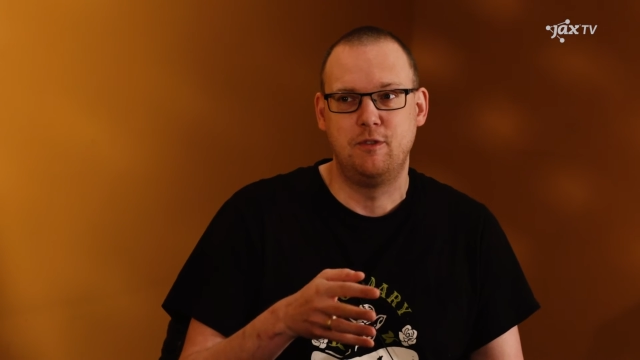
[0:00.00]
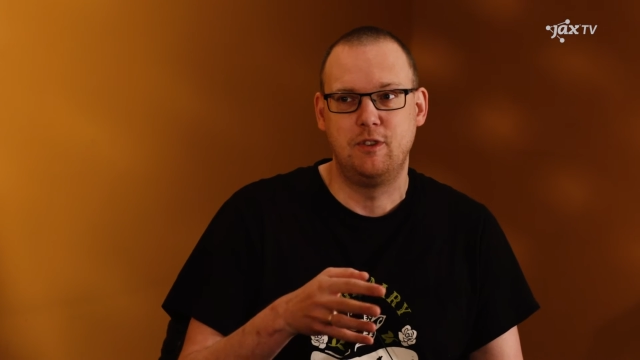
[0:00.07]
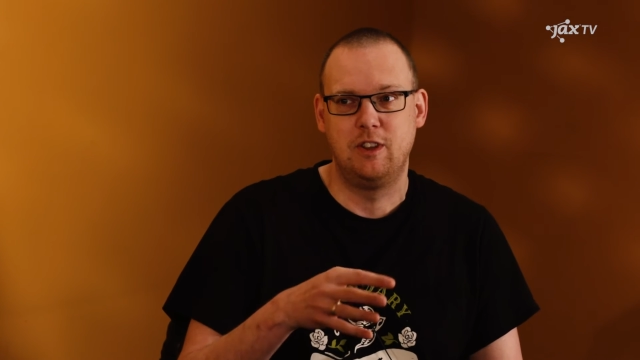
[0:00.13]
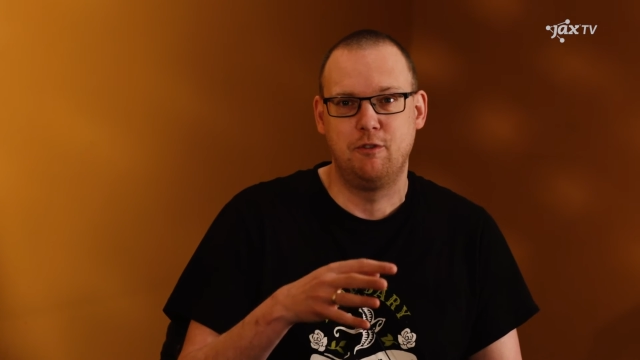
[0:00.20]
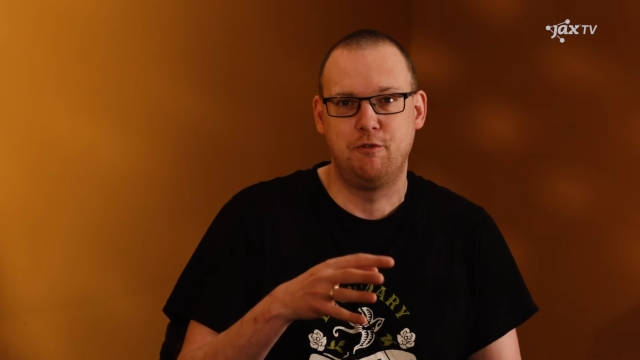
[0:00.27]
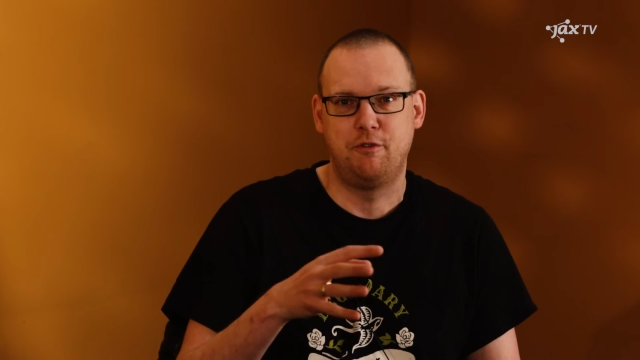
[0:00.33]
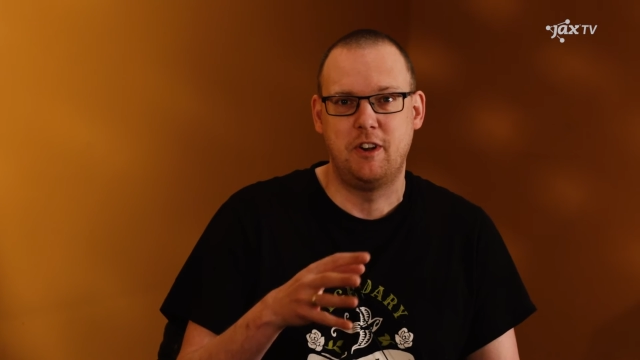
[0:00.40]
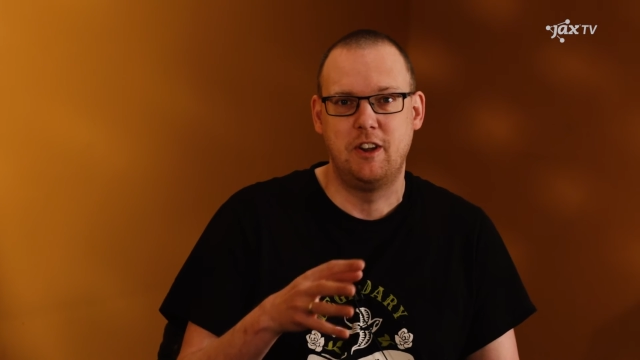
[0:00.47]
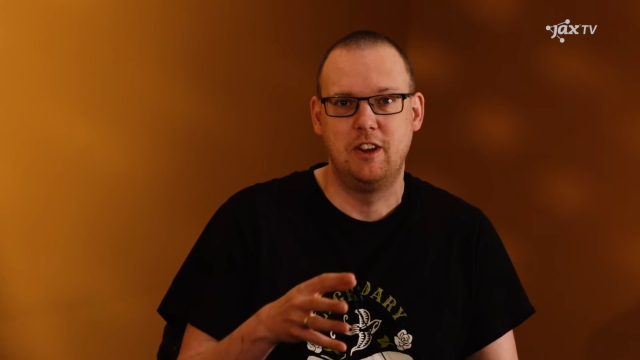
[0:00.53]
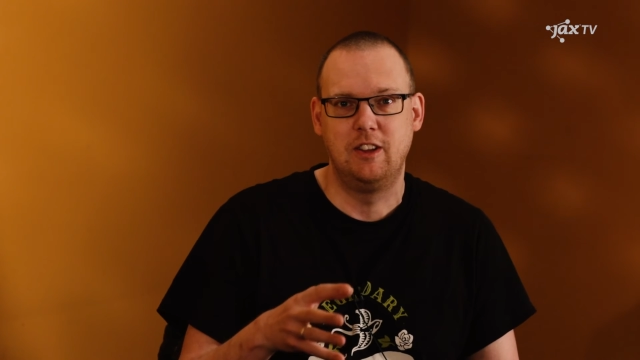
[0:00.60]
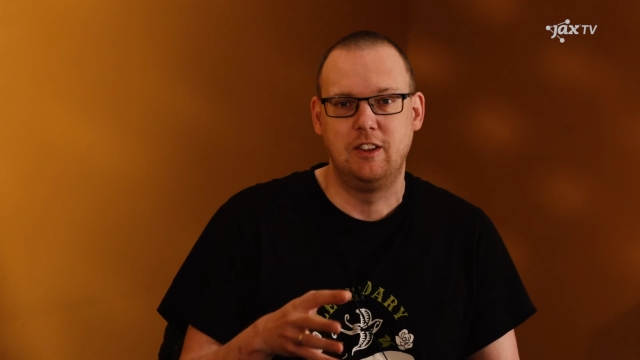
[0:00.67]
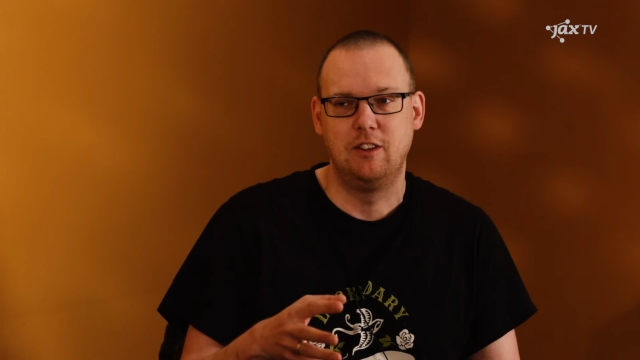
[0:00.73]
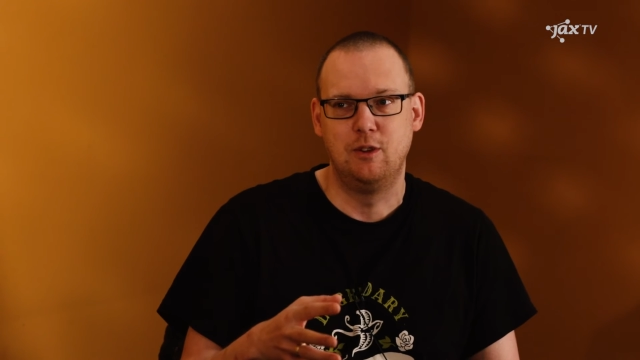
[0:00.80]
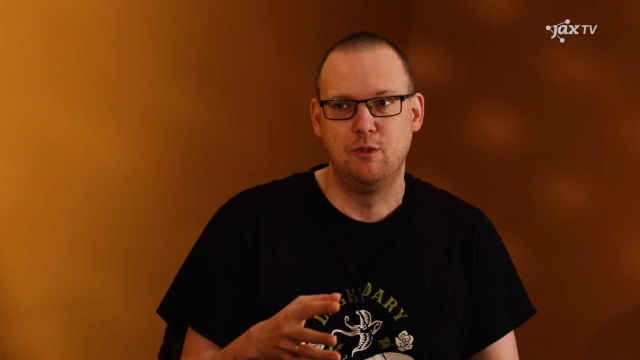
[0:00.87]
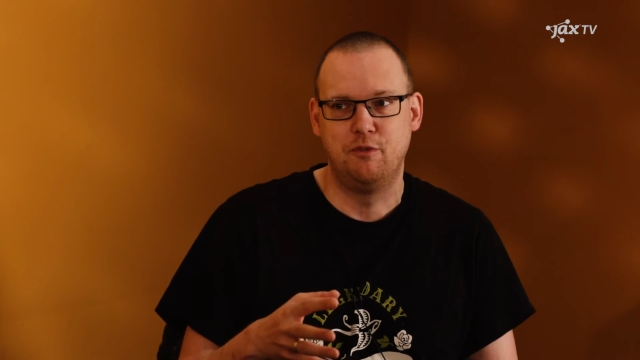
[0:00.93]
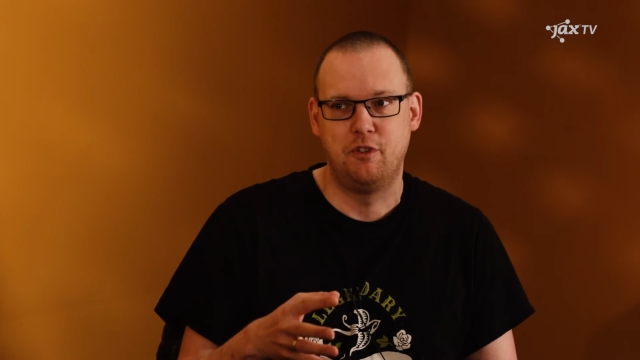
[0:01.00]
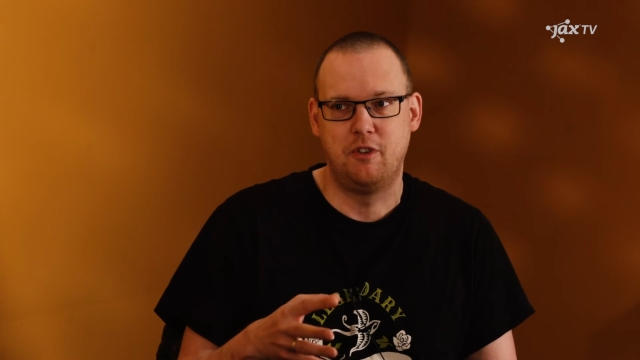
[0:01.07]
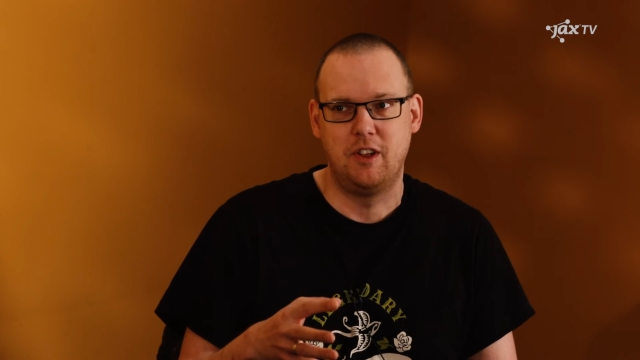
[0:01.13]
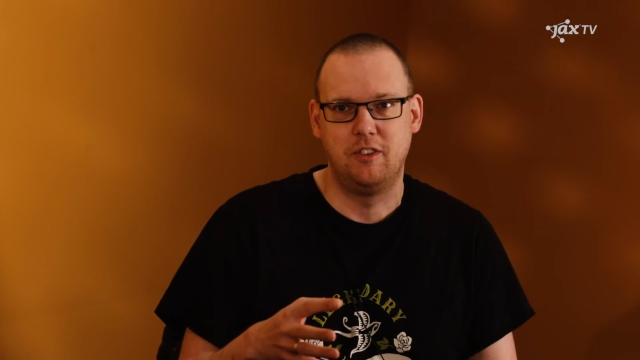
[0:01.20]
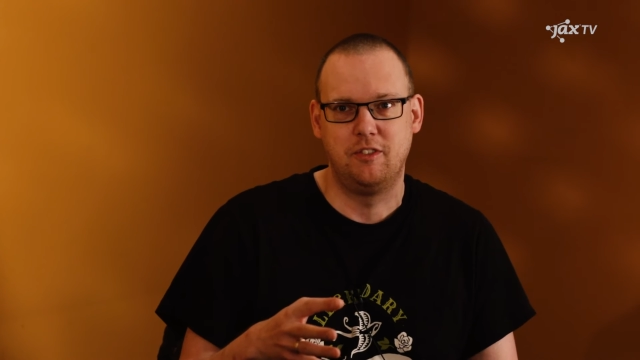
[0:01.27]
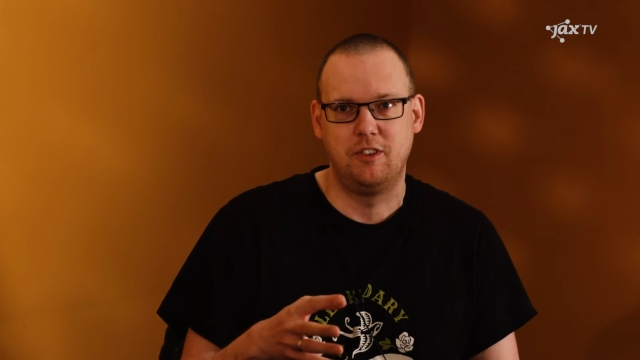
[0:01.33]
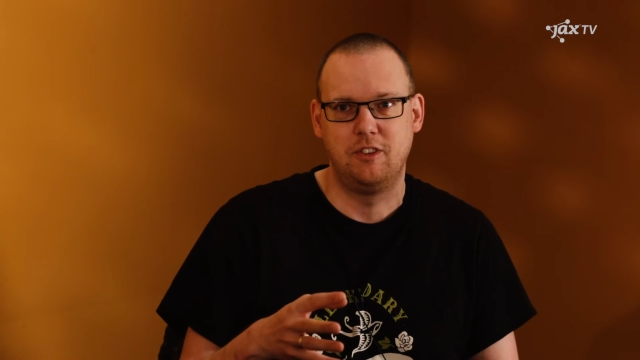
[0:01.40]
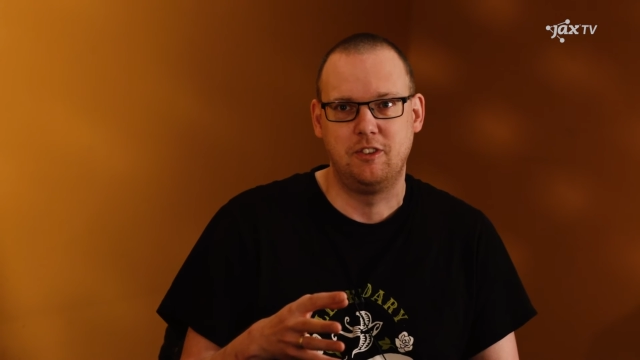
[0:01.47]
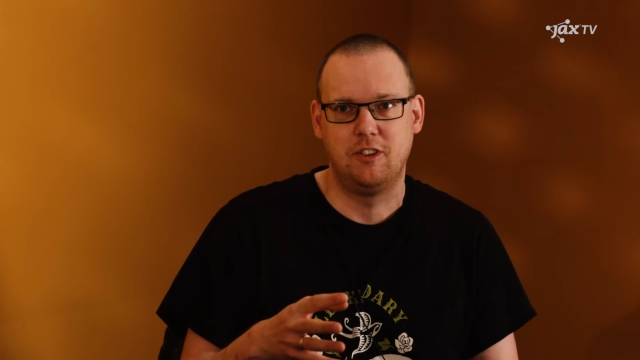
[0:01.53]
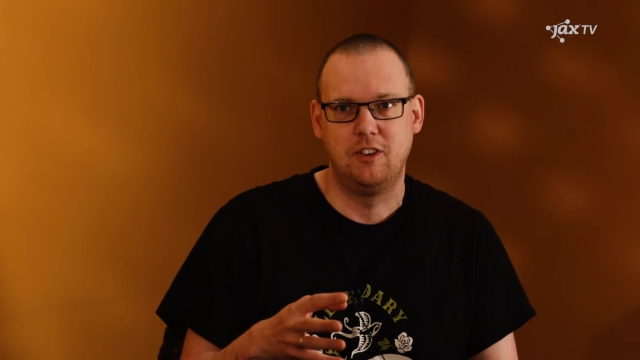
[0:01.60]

If you can find it and do forensics